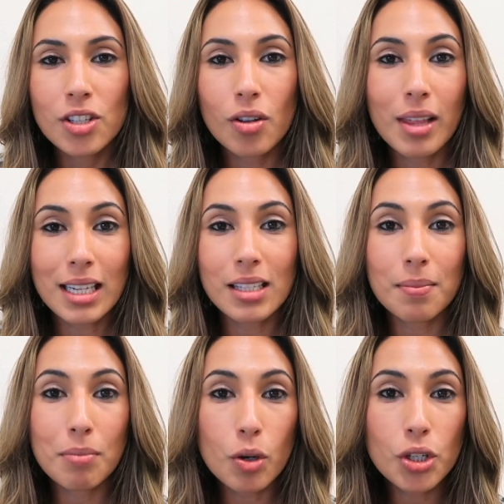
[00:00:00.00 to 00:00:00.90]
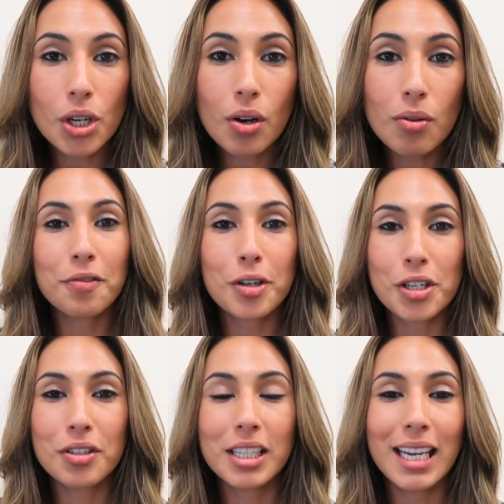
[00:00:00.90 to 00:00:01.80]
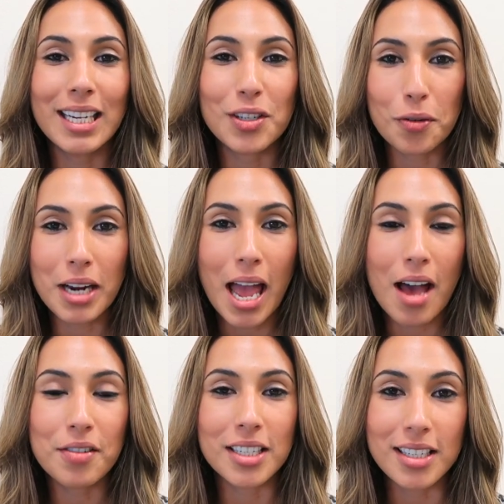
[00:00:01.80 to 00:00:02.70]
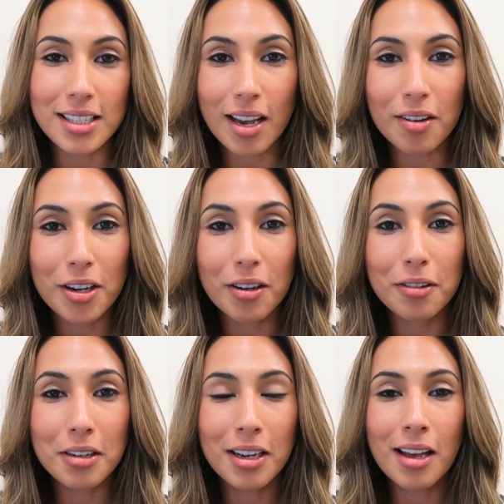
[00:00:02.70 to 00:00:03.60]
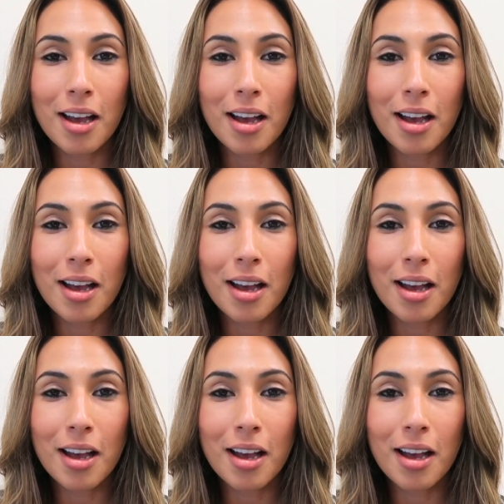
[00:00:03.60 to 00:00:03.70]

So that's Mojo. Unfortunately, I don't have a discount code.